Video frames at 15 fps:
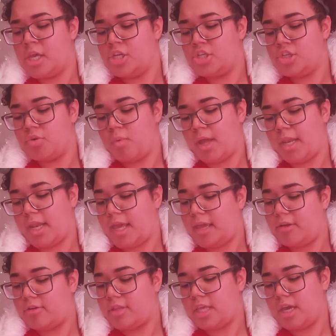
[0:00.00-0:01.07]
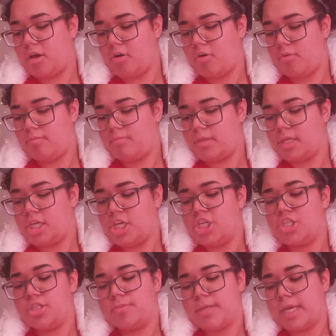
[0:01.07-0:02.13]
She went angrily home.
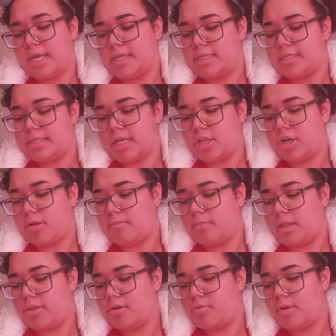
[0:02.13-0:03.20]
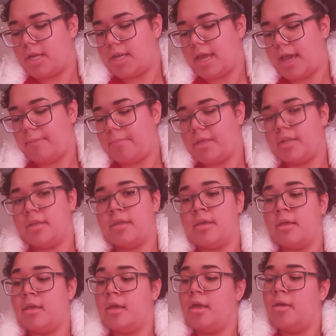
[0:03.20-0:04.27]
She began to tell her mother what had happened,
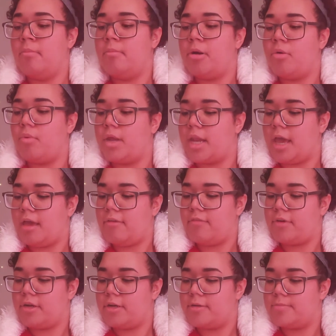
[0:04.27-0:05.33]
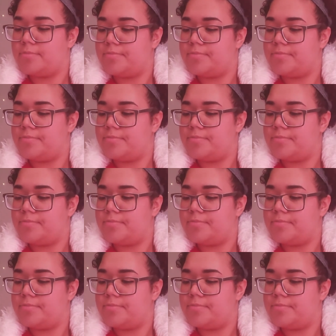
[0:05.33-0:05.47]
but whenever